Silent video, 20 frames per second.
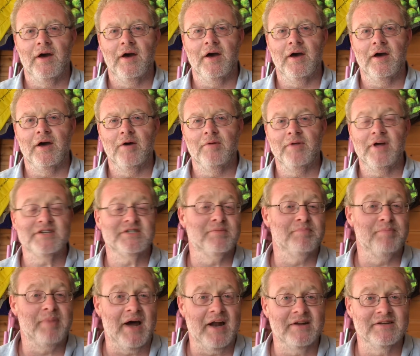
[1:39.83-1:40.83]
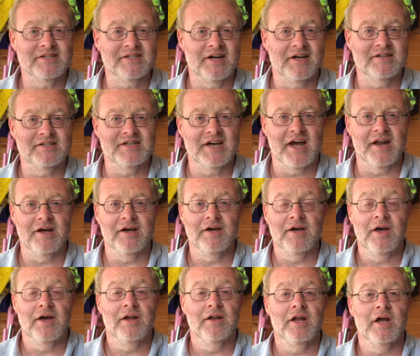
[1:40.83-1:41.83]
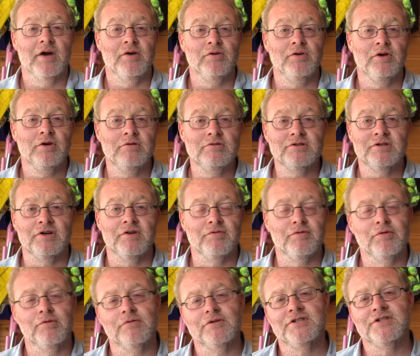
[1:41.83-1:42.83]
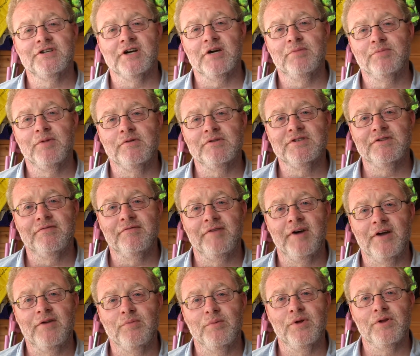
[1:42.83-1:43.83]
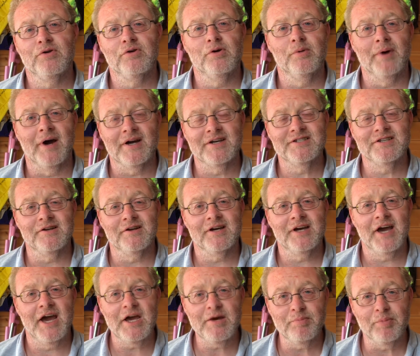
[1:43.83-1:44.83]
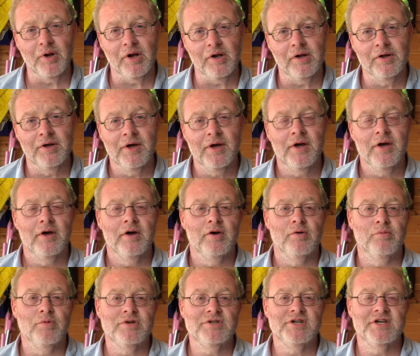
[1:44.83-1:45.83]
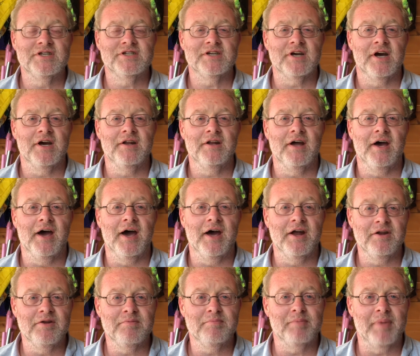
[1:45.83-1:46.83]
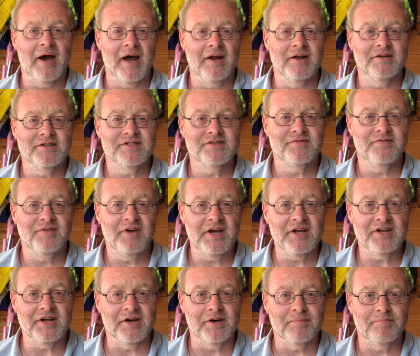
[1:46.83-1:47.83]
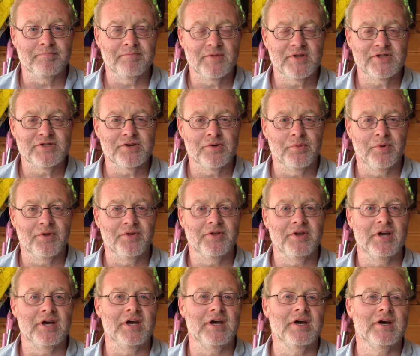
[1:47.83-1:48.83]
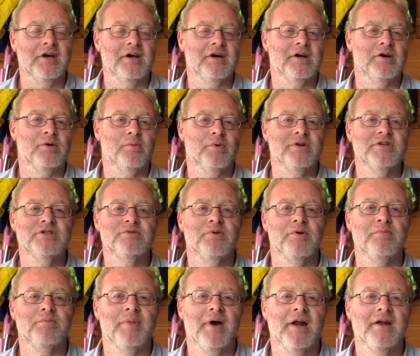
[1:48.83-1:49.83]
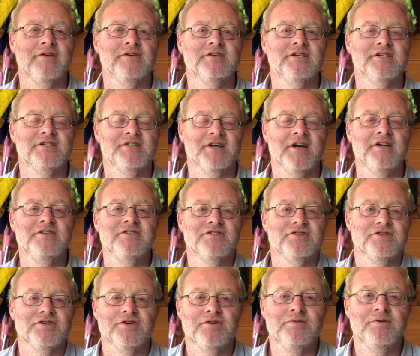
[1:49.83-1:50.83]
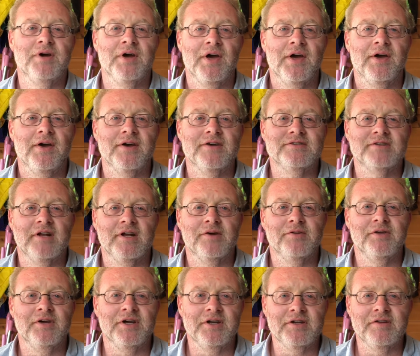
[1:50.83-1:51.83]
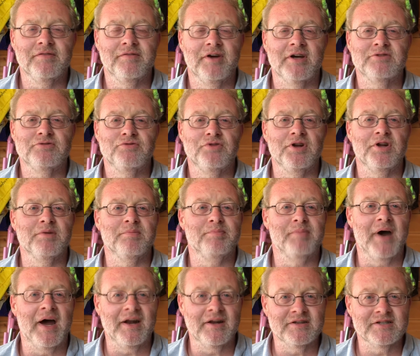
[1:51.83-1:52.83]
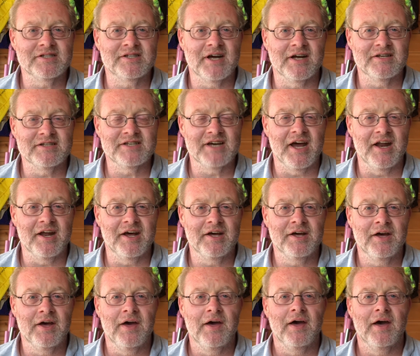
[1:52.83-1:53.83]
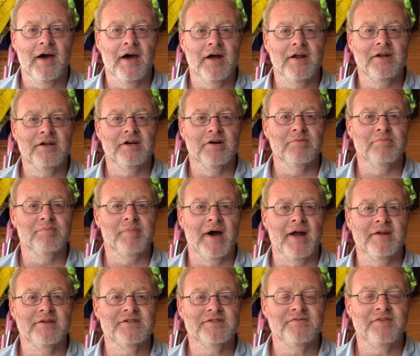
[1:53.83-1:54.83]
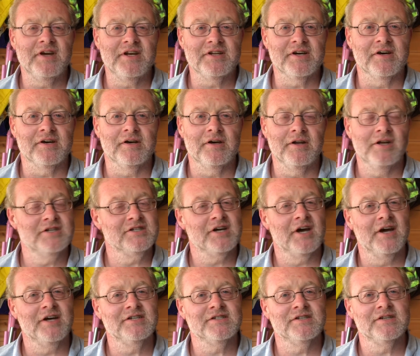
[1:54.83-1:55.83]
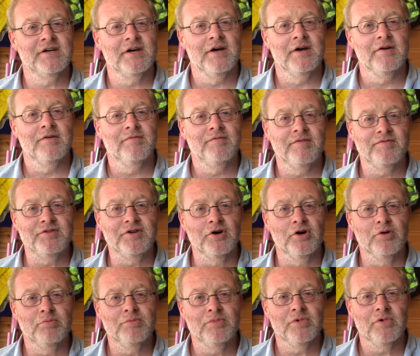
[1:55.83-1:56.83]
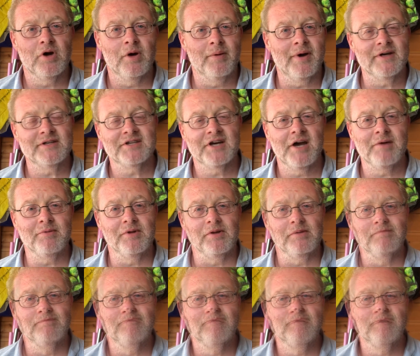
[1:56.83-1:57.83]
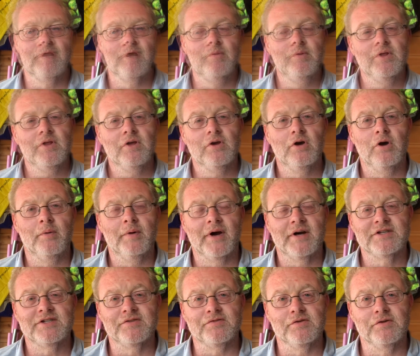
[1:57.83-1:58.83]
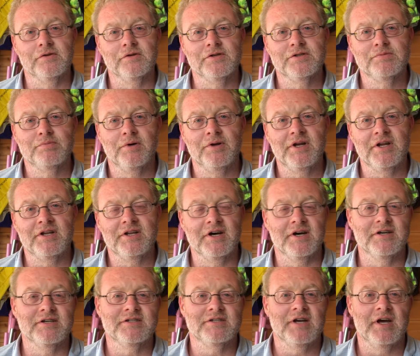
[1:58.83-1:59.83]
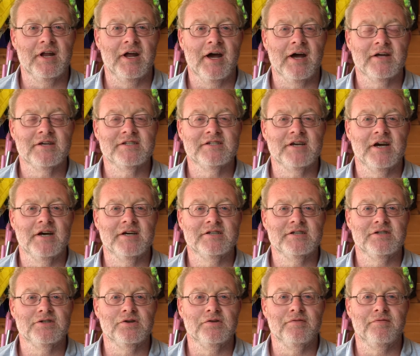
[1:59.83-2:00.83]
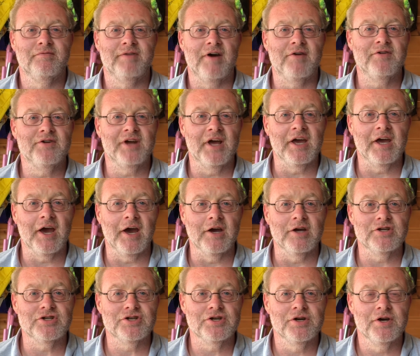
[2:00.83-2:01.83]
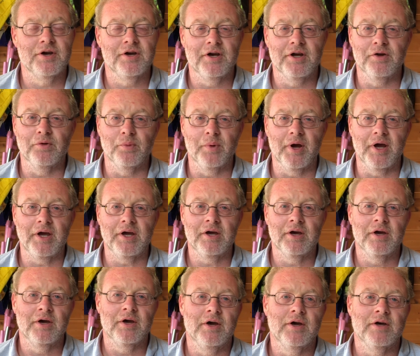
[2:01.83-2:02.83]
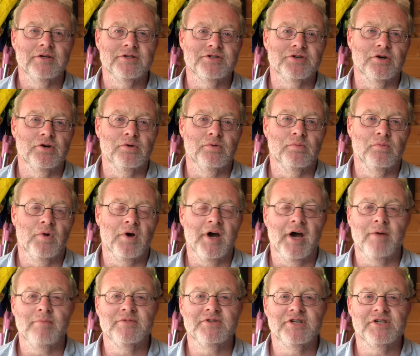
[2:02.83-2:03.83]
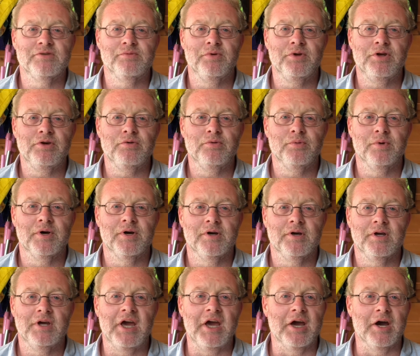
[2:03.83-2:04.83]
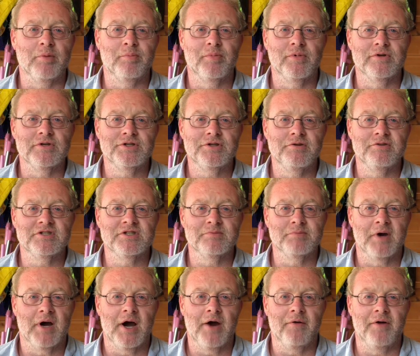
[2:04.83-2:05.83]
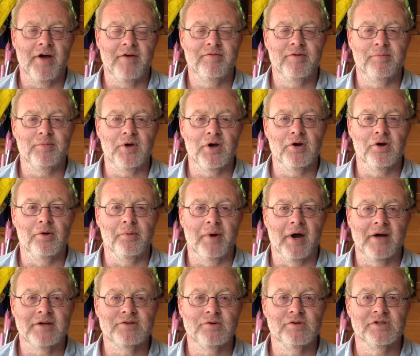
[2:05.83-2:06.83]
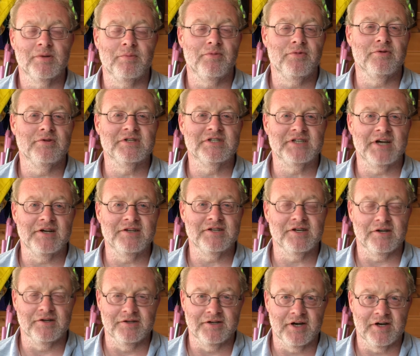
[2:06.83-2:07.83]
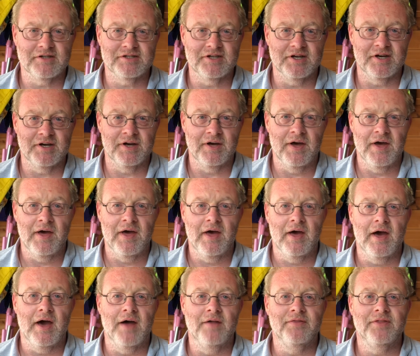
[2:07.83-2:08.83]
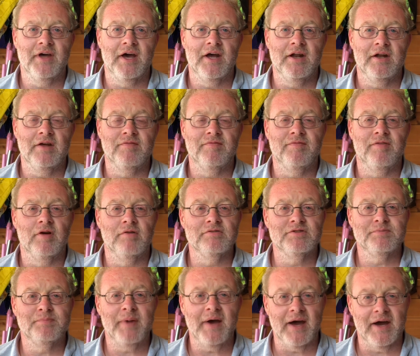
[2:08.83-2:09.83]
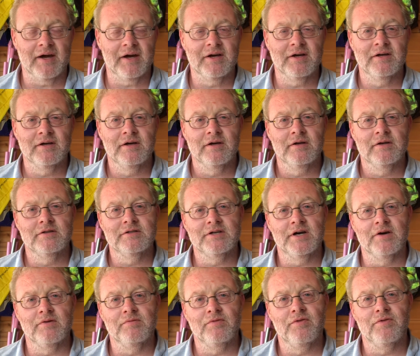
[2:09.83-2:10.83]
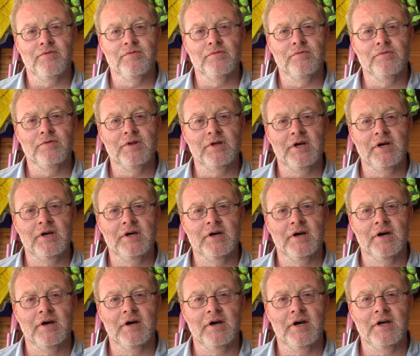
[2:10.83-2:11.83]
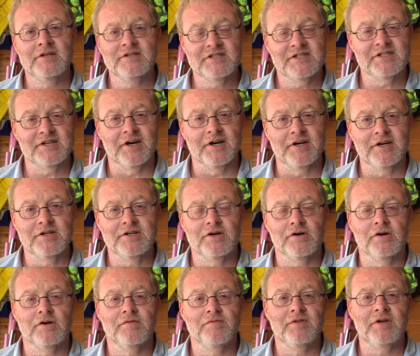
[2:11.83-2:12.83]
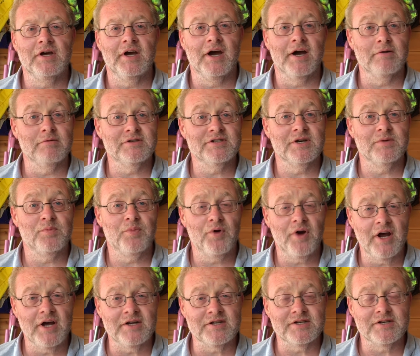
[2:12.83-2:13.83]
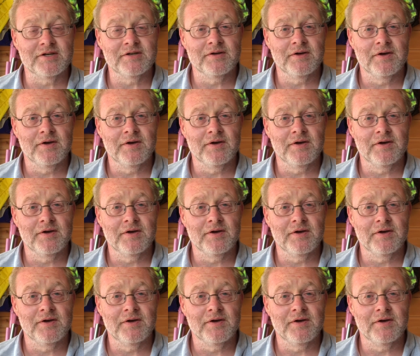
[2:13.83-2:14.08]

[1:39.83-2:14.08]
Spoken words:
That's a balanced antenna. Now, usually, of course, dipoles are fed with coaxial cable, which is an unbalanced feeder. So what the one-to-one balun is designed to do is to allow the interface between the balanced antenna and the unbalanced feeder, in this case, 50 ohm coax cable. Now, with coax, of course, what it does, it acts as a sort of Faraday cage, in a way. So what happens is when you key up and shoot some RF up your coax, it goes up through the center conductor and then it flows back down through the inside of the outer braid.